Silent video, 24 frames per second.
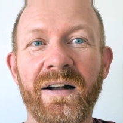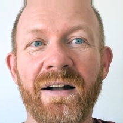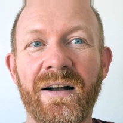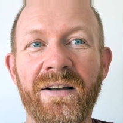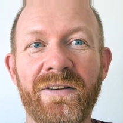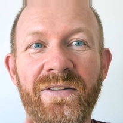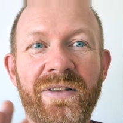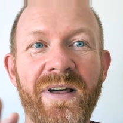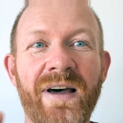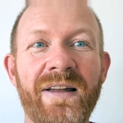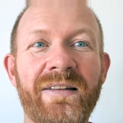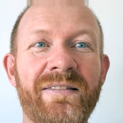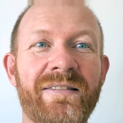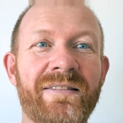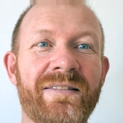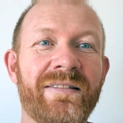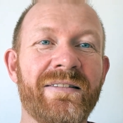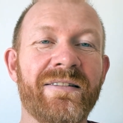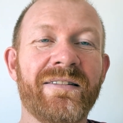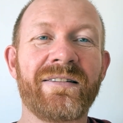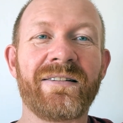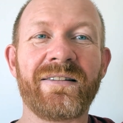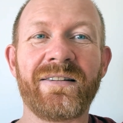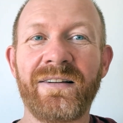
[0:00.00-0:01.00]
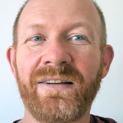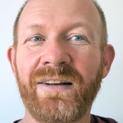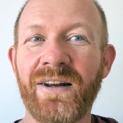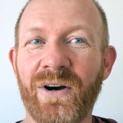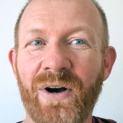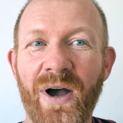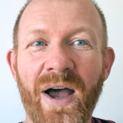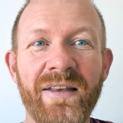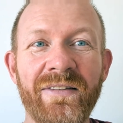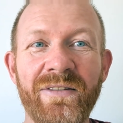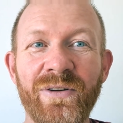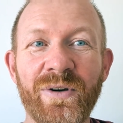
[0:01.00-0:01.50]
So that's,
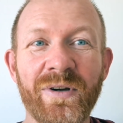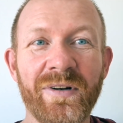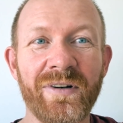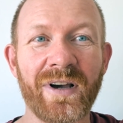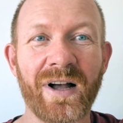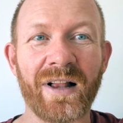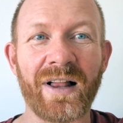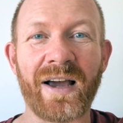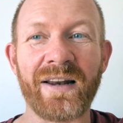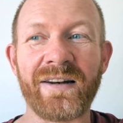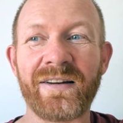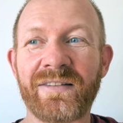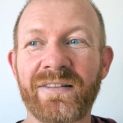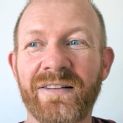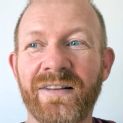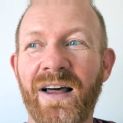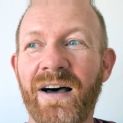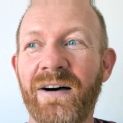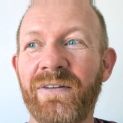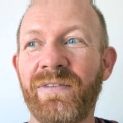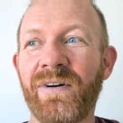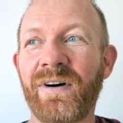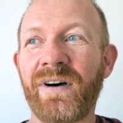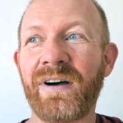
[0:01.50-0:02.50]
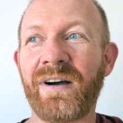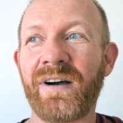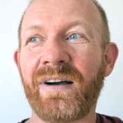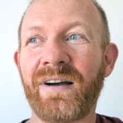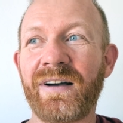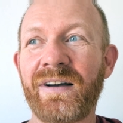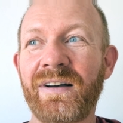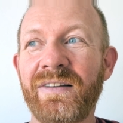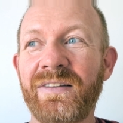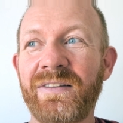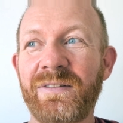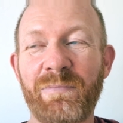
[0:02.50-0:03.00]
as you can tell, I just love
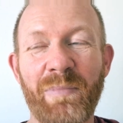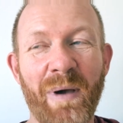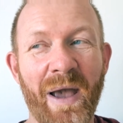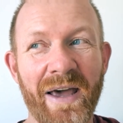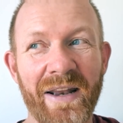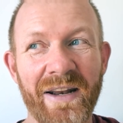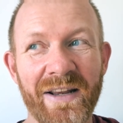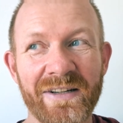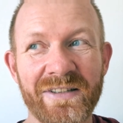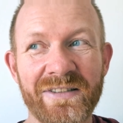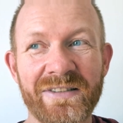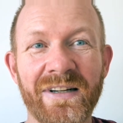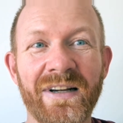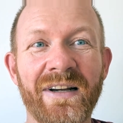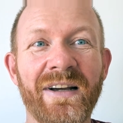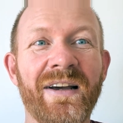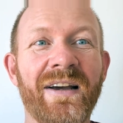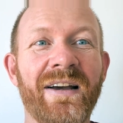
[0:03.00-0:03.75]
Spanish.